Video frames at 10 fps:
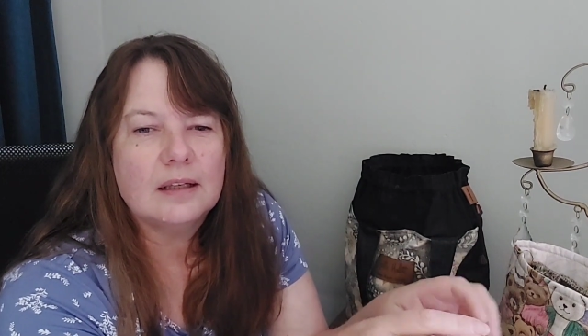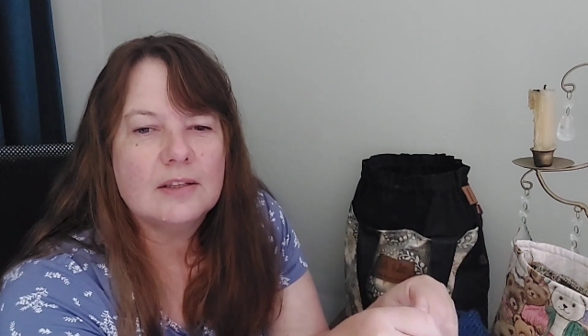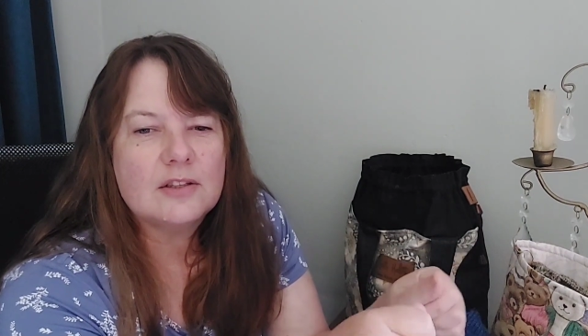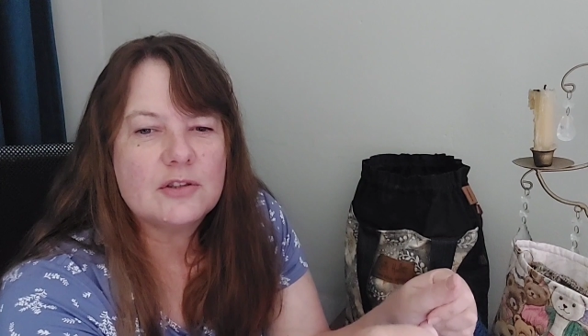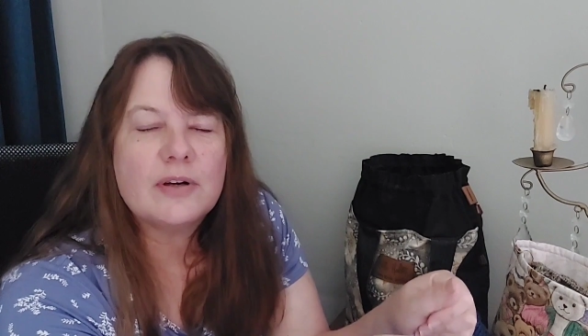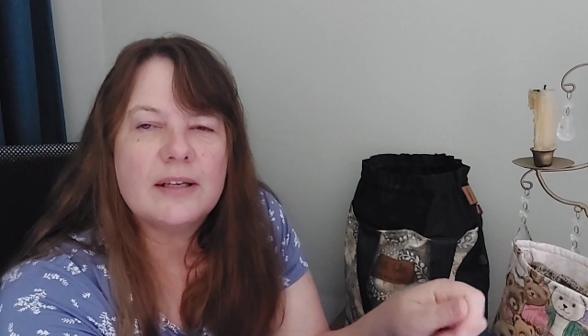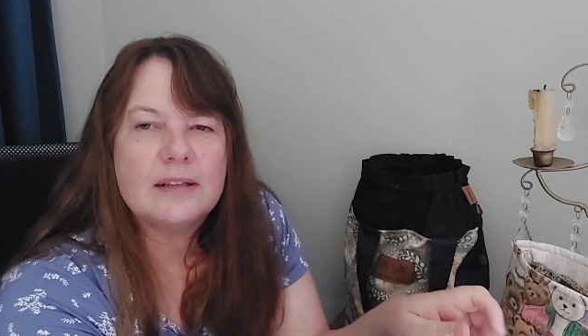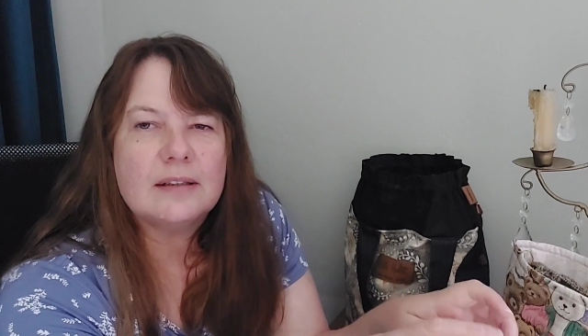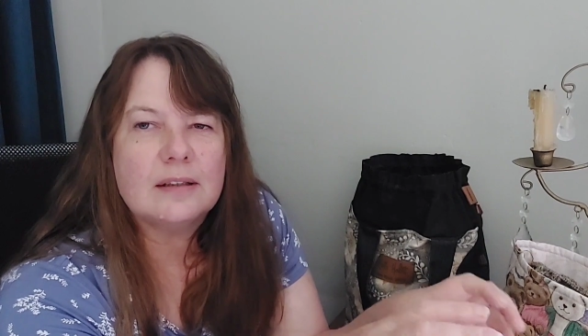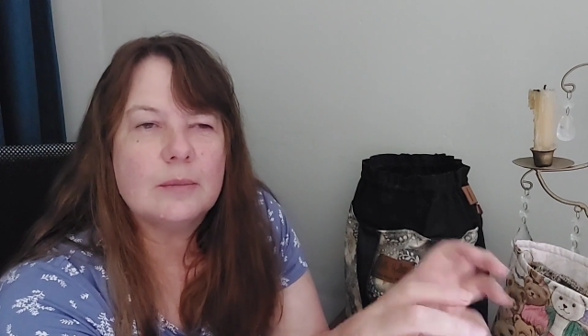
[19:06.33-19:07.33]

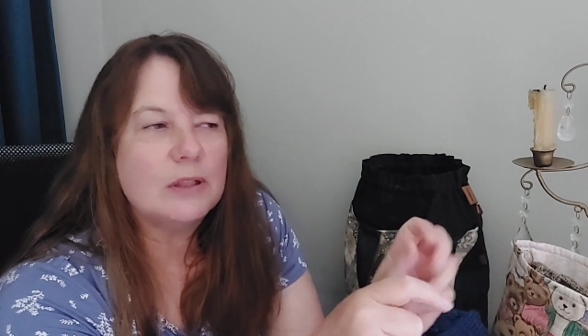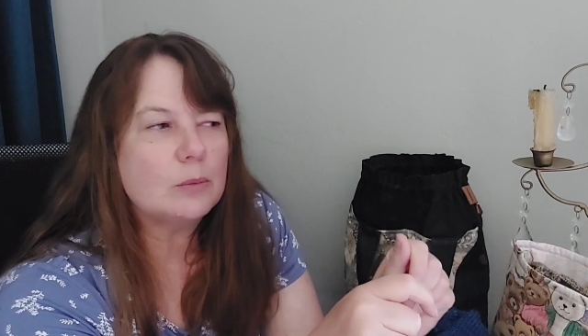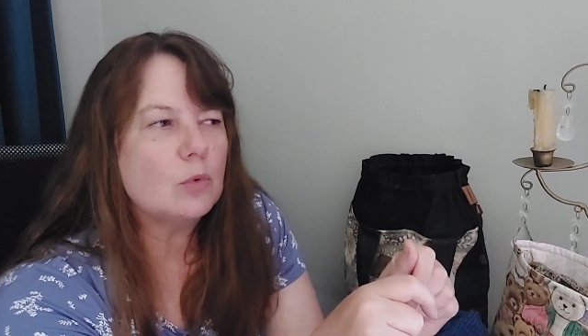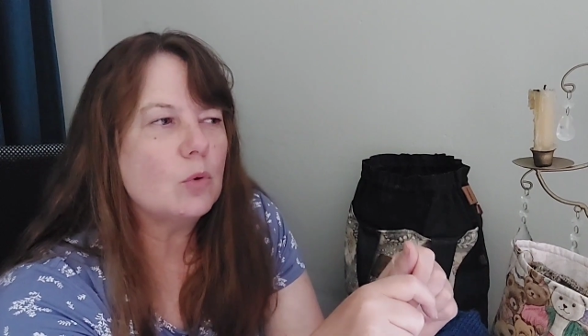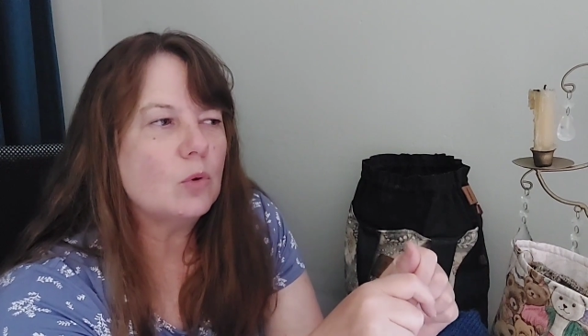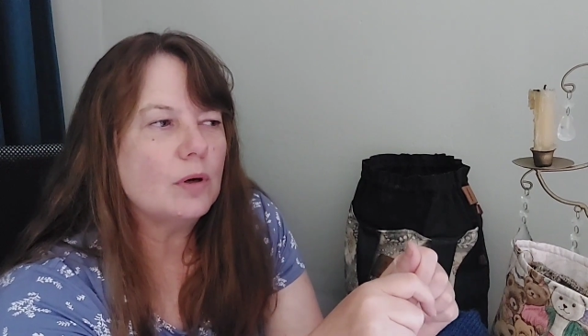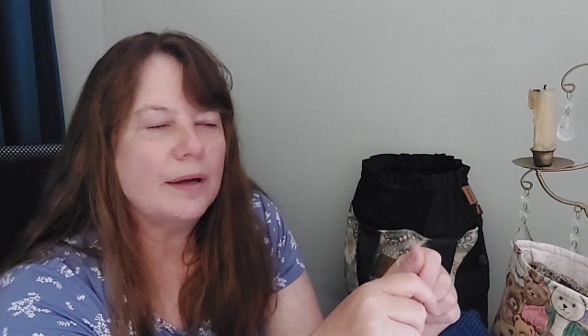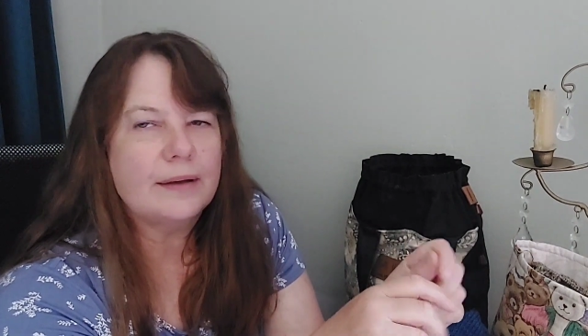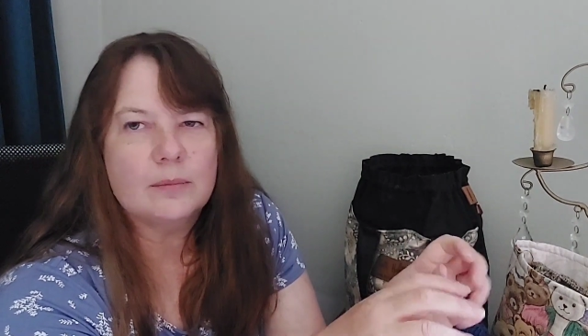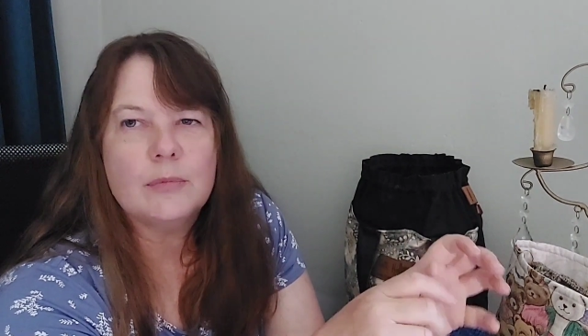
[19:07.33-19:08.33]
straighten a bit more
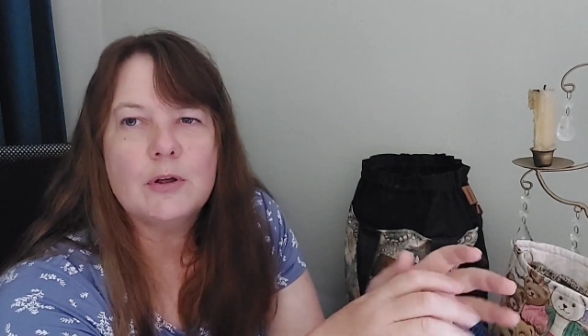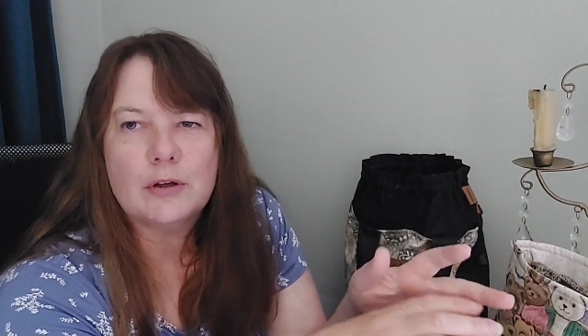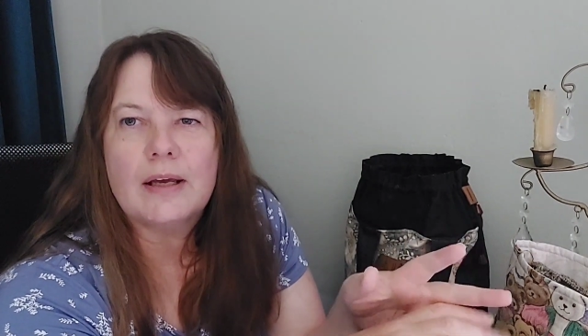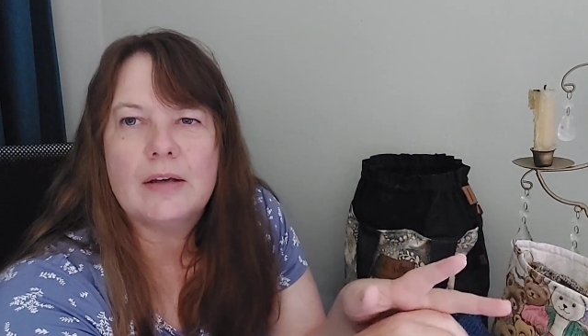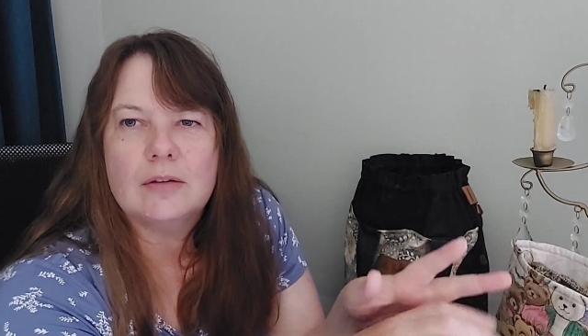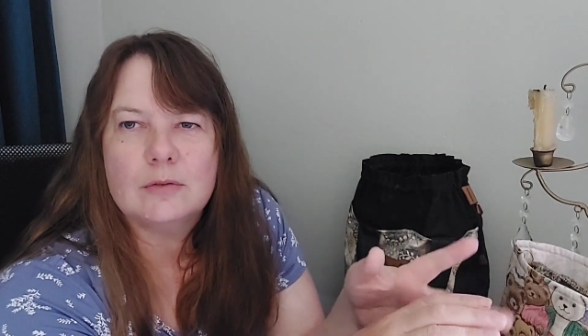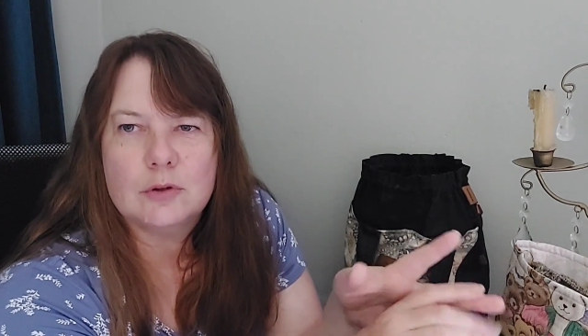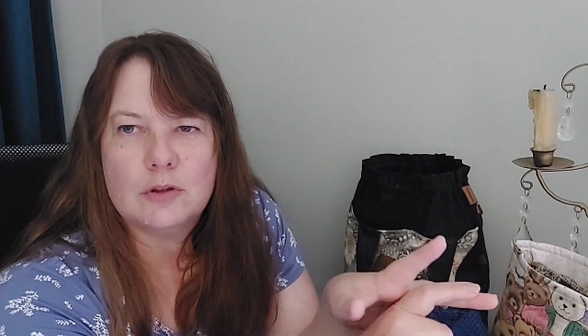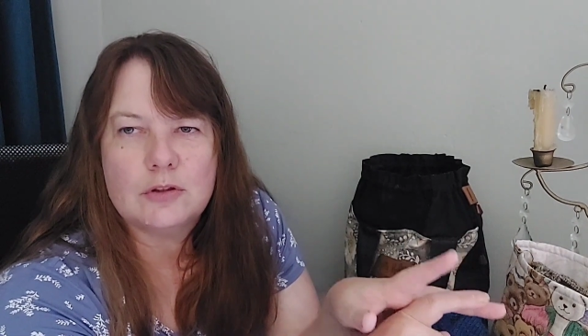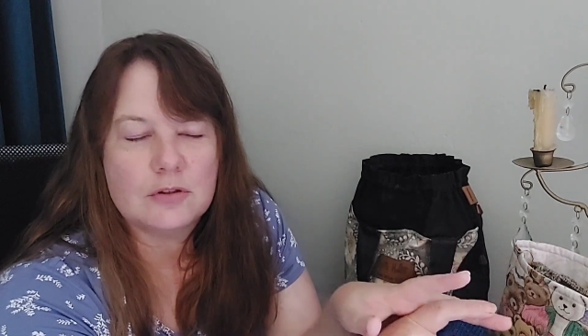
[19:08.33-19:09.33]
and be okay for
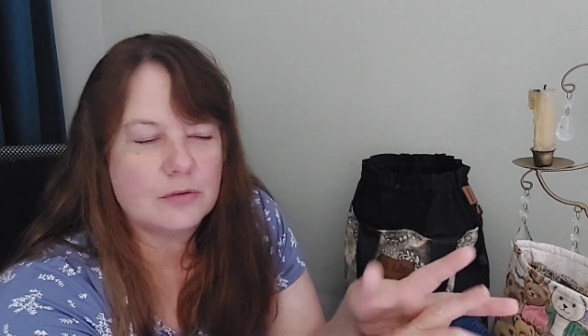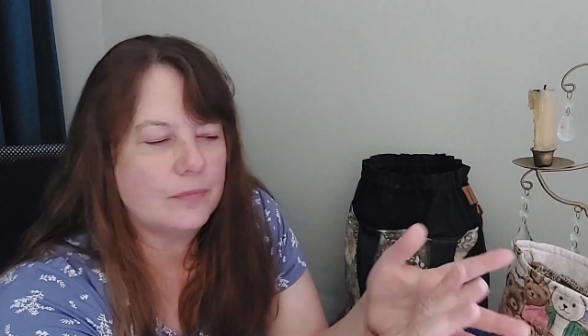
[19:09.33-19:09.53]
use.